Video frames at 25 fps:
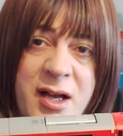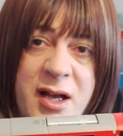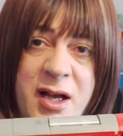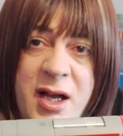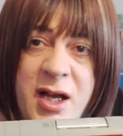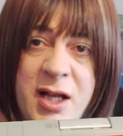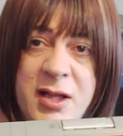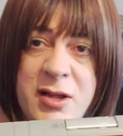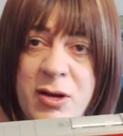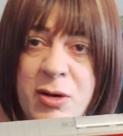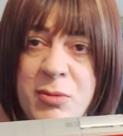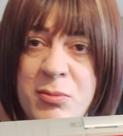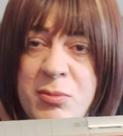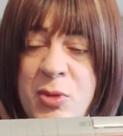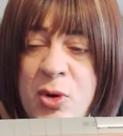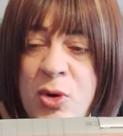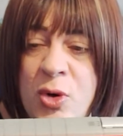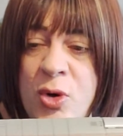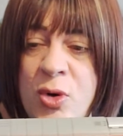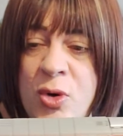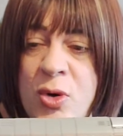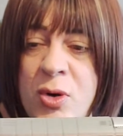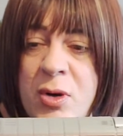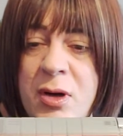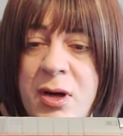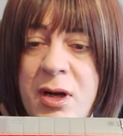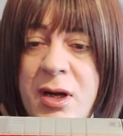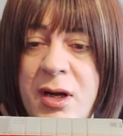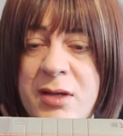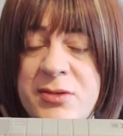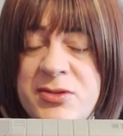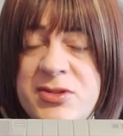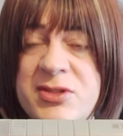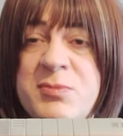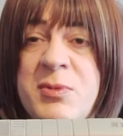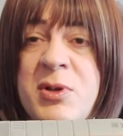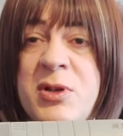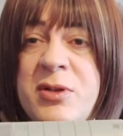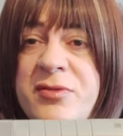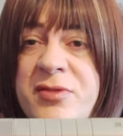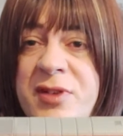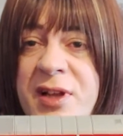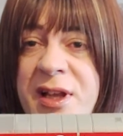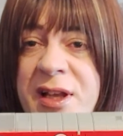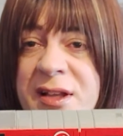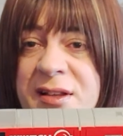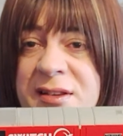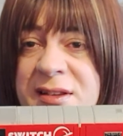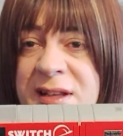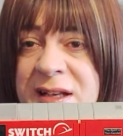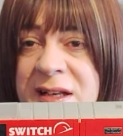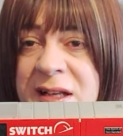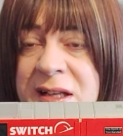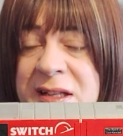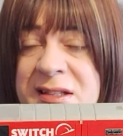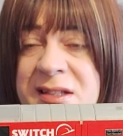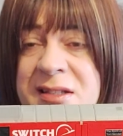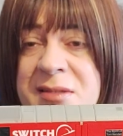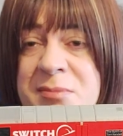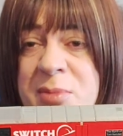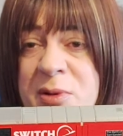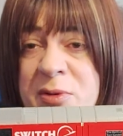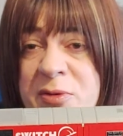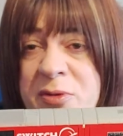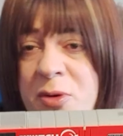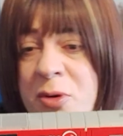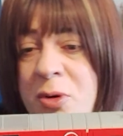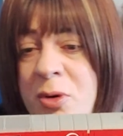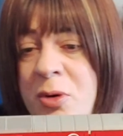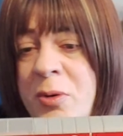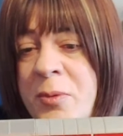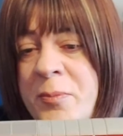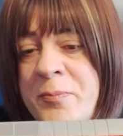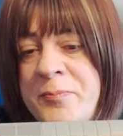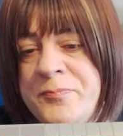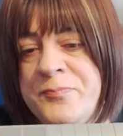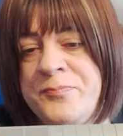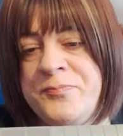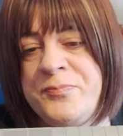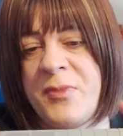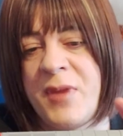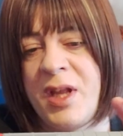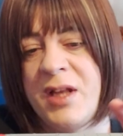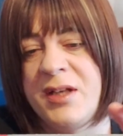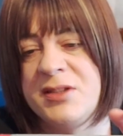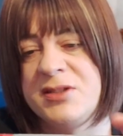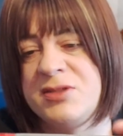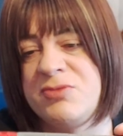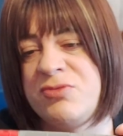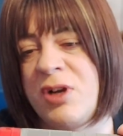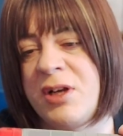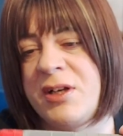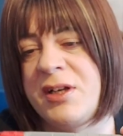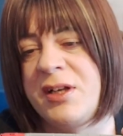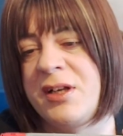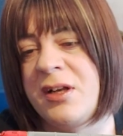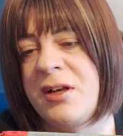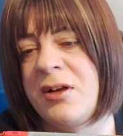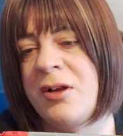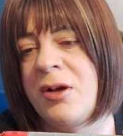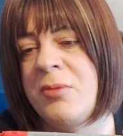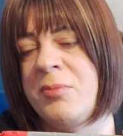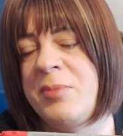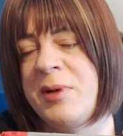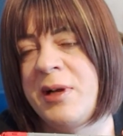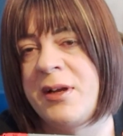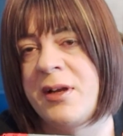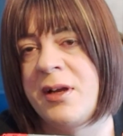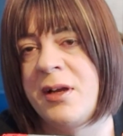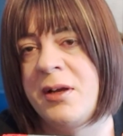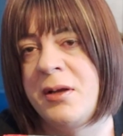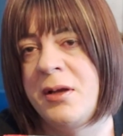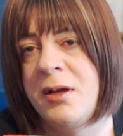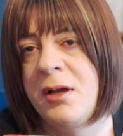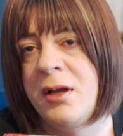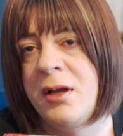a lot more smoothly than it did before, and it's running a lot better.